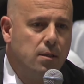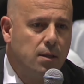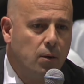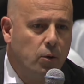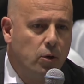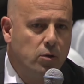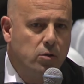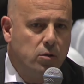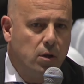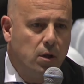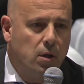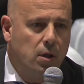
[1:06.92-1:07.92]

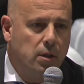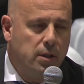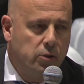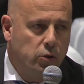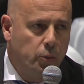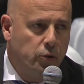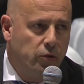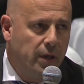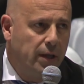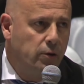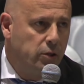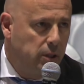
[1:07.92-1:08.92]
towards uh,
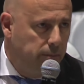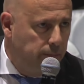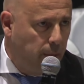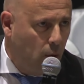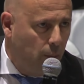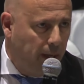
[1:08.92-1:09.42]
distributed energy power